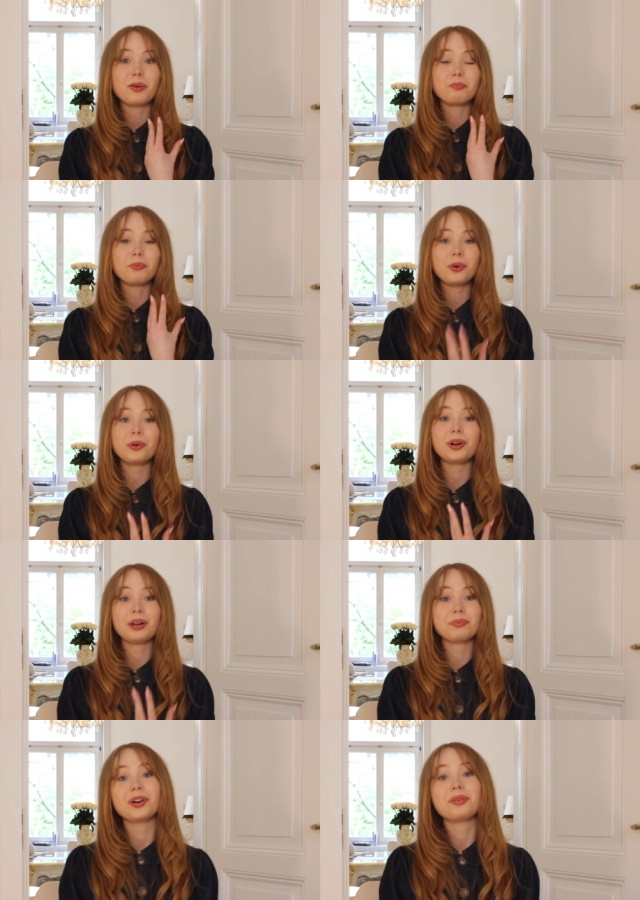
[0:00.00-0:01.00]
more
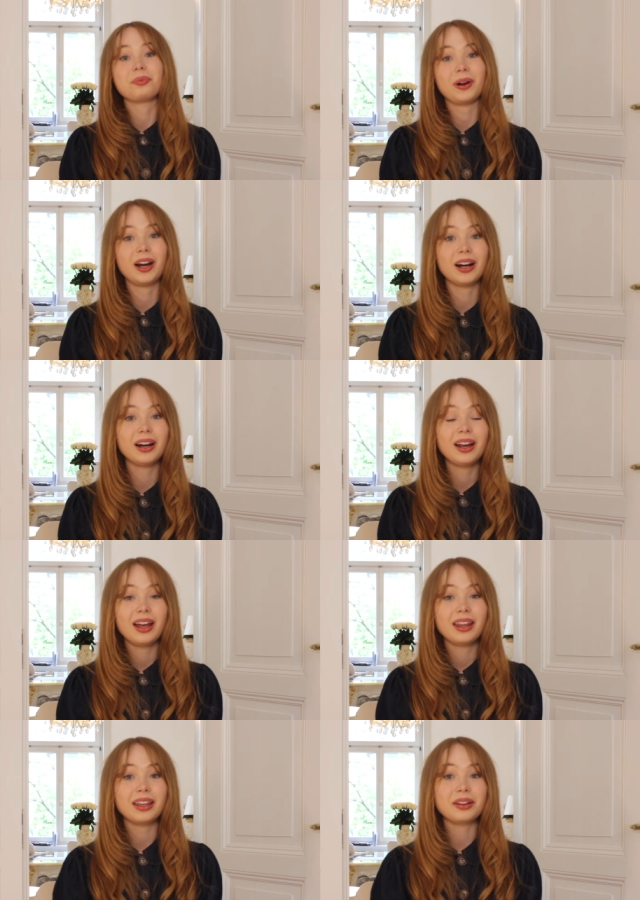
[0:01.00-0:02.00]
and more aware
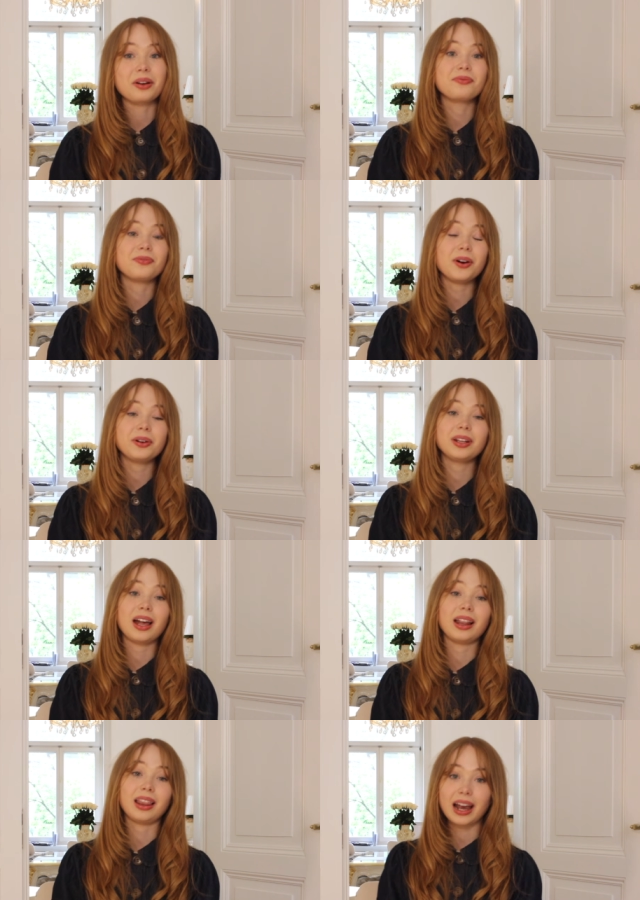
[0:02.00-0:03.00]
that a foreign
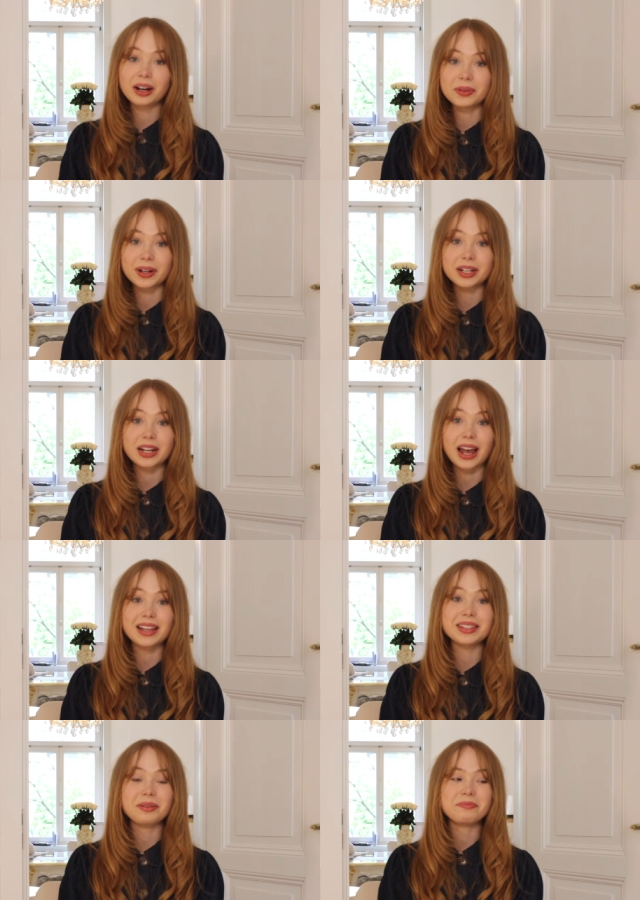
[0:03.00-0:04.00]
language,
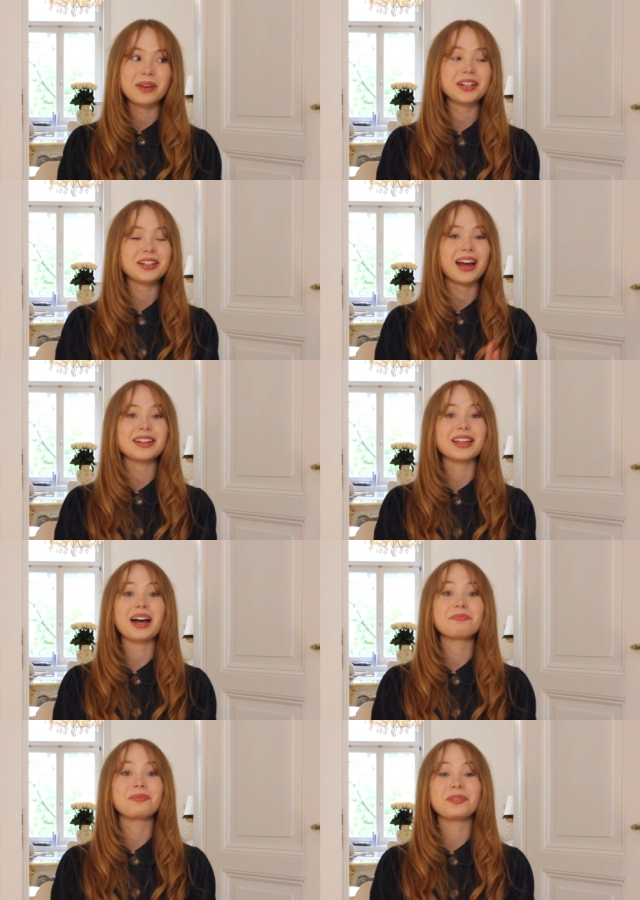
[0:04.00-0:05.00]
as much as
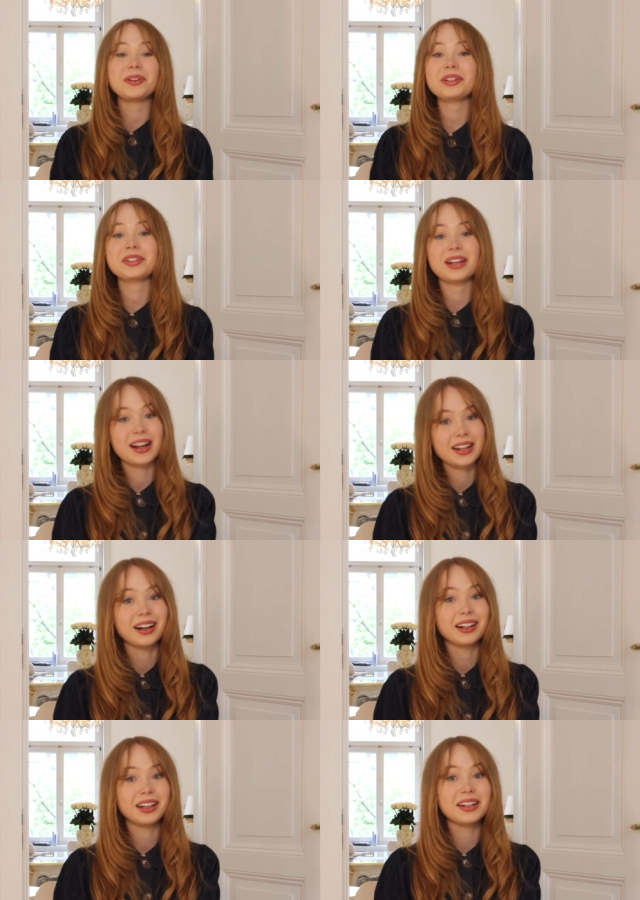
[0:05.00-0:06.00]
I appreciate
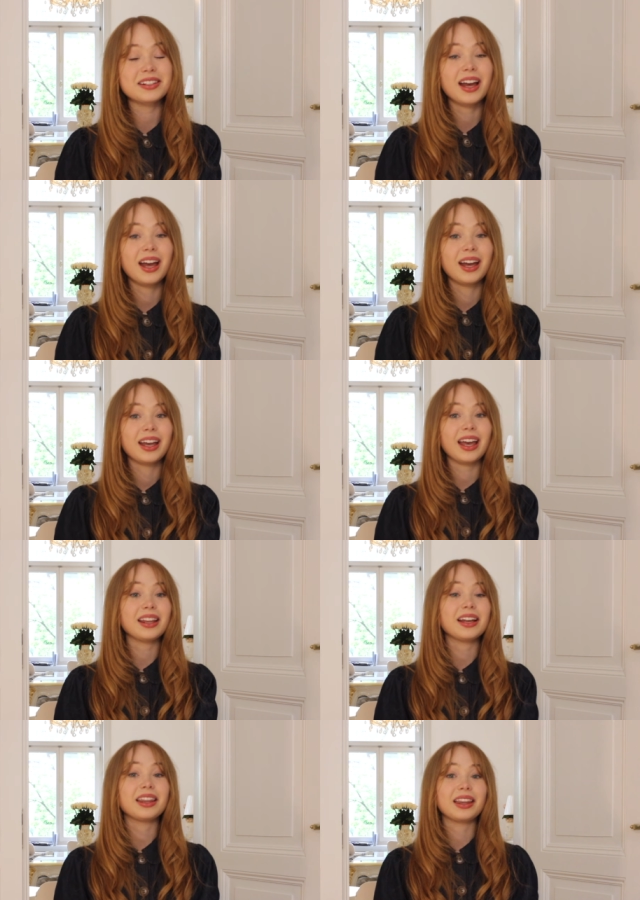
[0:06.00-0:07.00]
English,
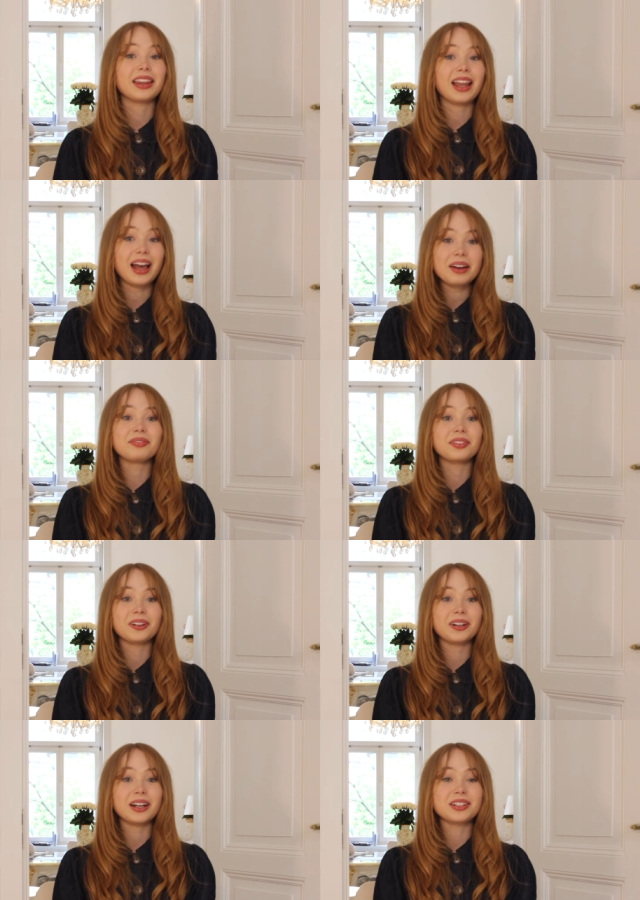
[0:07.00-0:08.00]
can
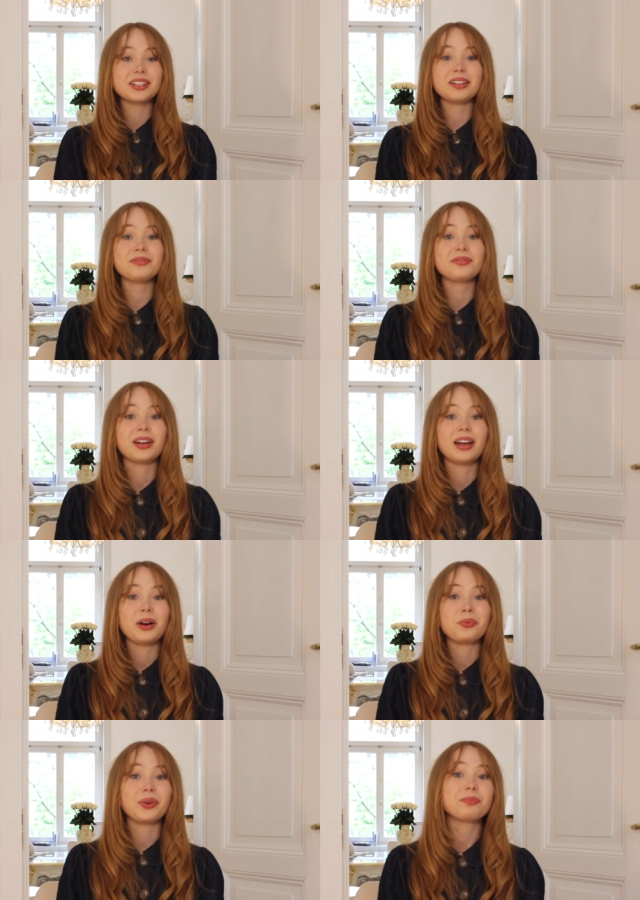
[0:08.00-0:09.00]
never achieve
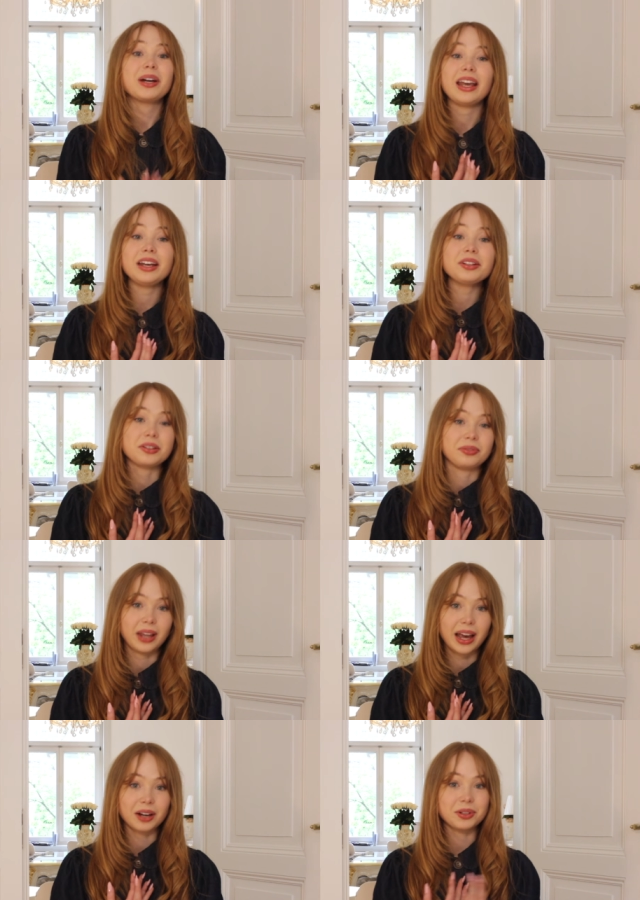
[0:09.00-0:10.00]
what my native
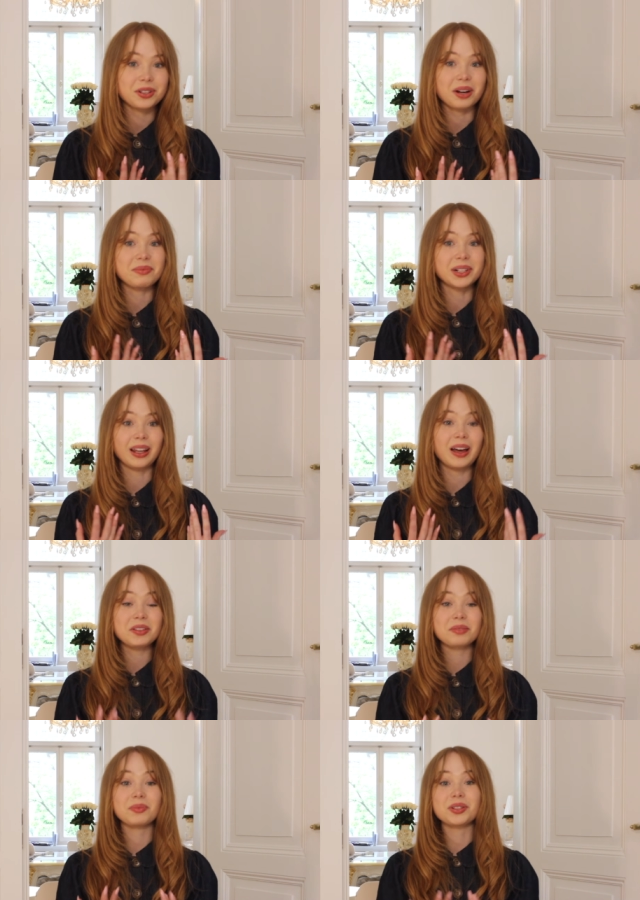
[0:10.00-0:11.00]
language, German,
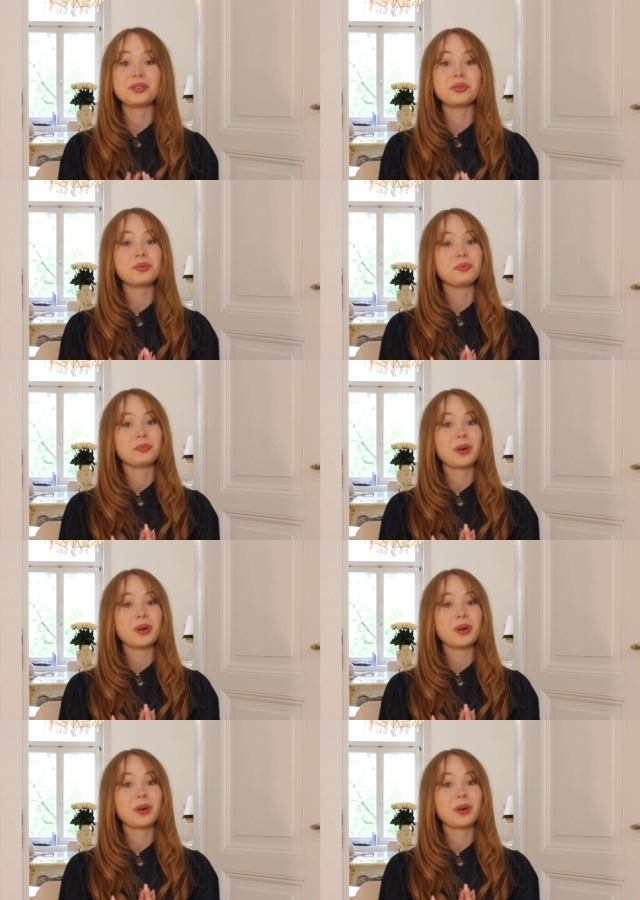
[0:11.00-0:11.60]
allows me to do